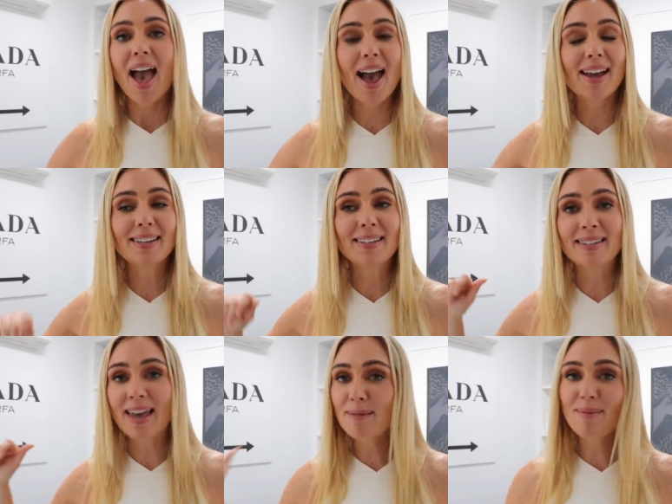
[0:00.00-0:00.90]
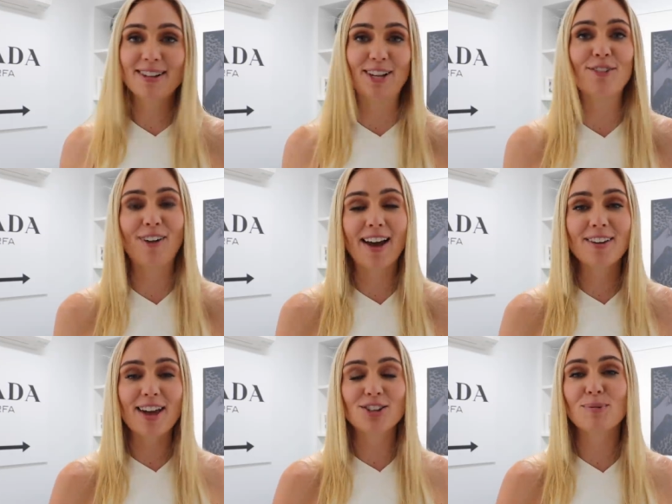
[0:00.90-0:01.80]
and get myself out
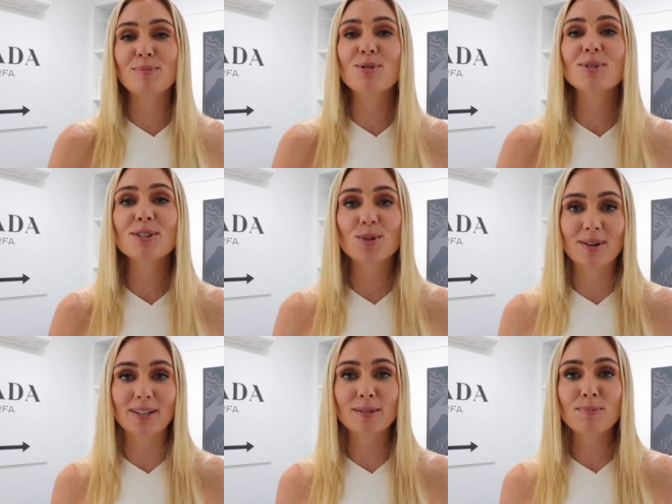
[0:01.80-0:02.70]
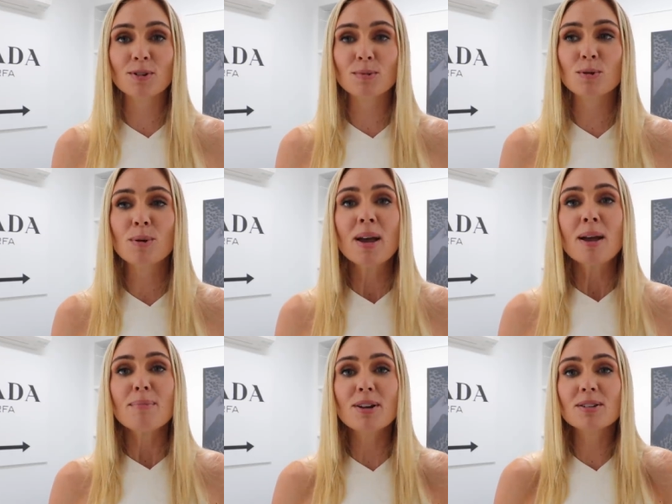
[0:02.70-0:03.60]
of that shopping mall as quickly as possible,
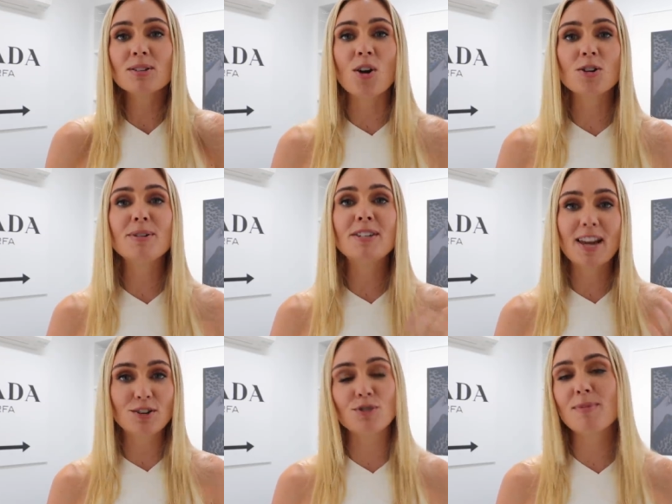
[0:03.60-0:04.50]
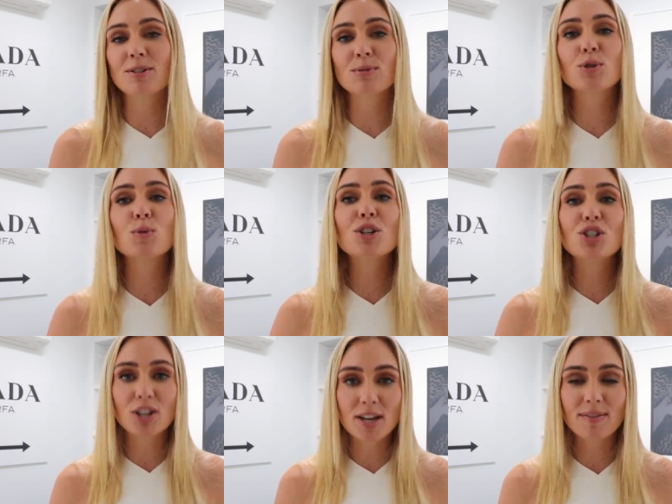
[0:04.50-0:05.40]
because it's going to be detrimental to
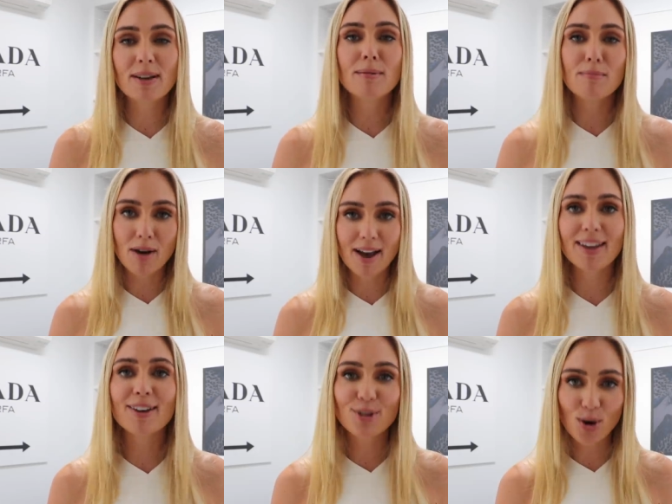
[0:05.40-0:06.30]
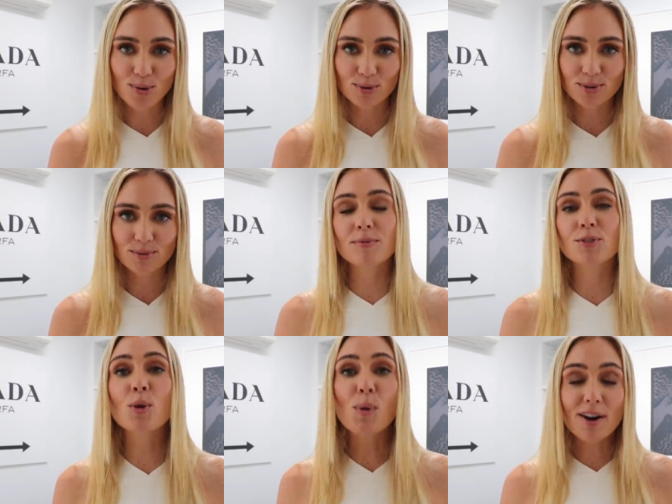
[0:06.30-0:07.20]
achieving my goals.
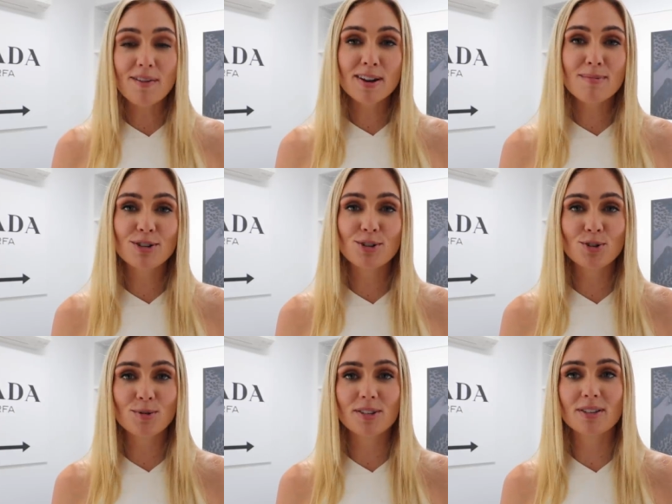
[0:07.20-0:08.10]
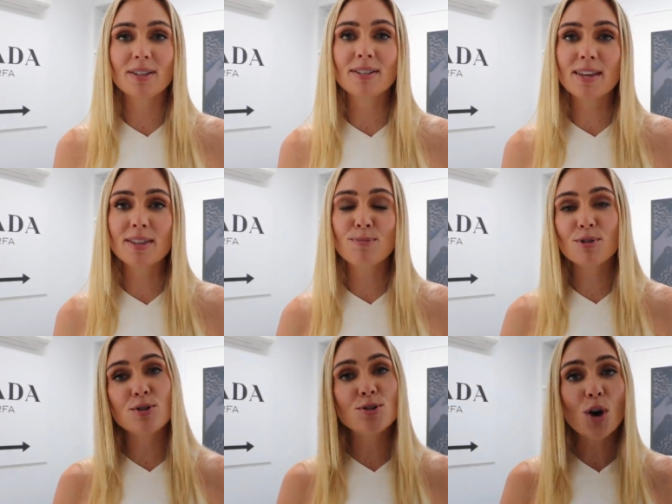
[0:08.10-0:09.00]
So what I recommend you do with this is either
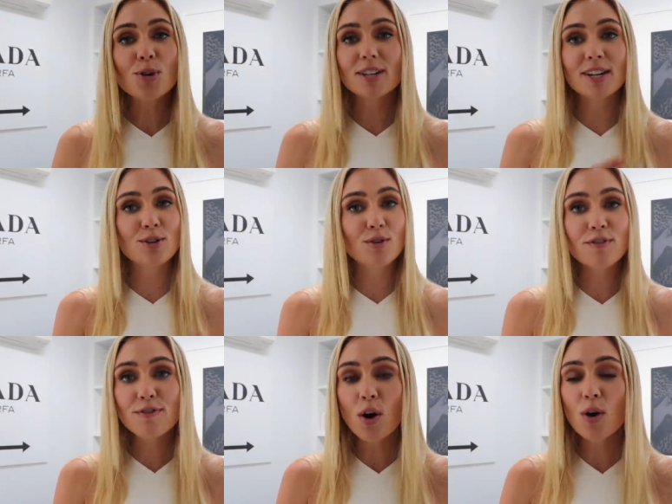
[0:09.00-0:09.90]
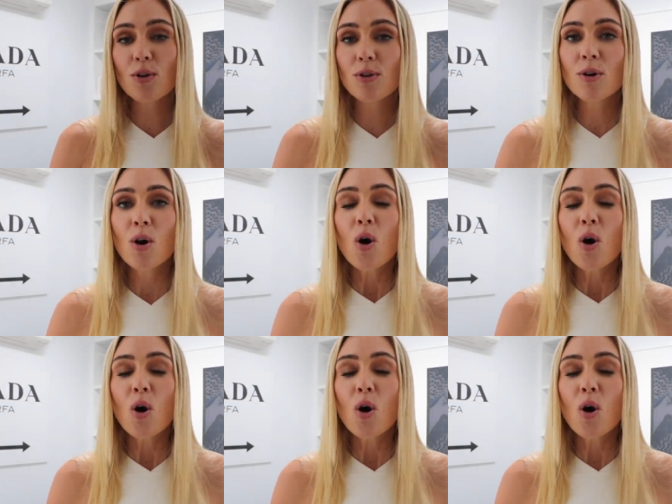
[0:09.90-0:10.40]
put a note in your phone